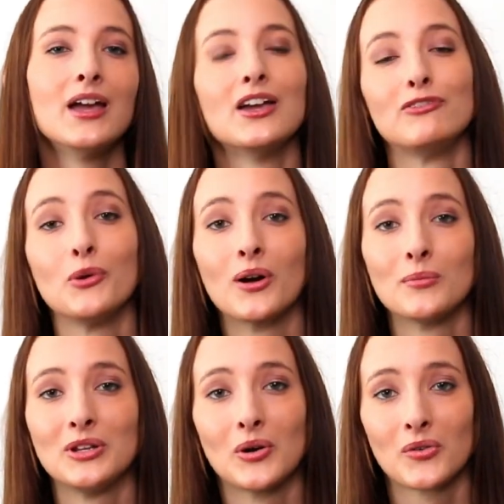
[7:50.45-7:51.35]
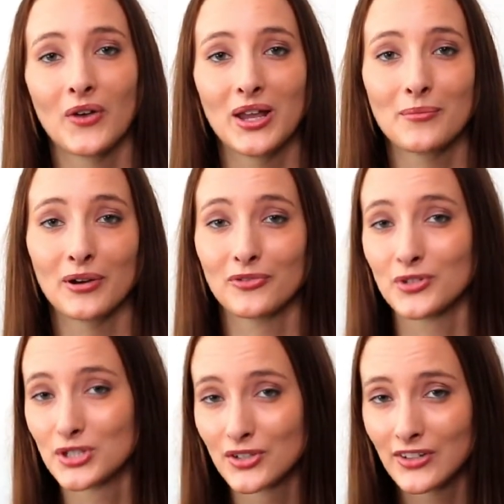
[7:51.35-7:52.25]
If you want to be notified about
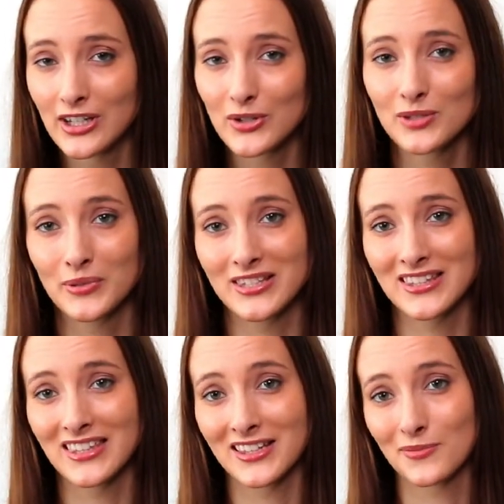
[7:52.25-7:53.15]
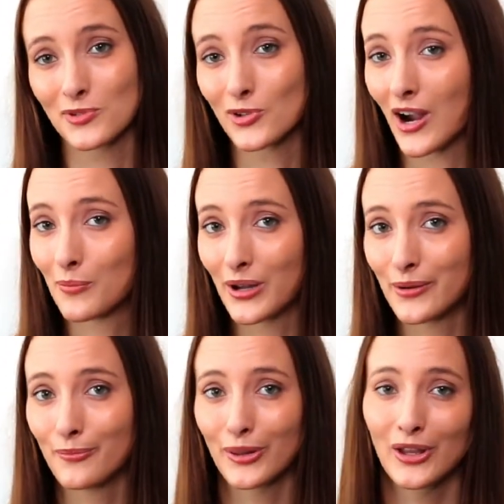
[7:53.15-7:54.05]
future videos, please hit that subscribe
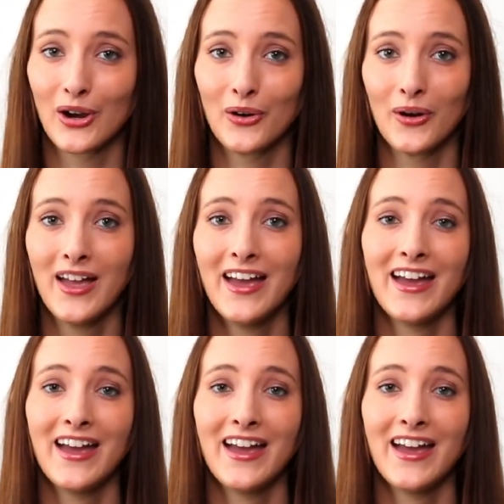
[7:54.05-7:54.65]
button below,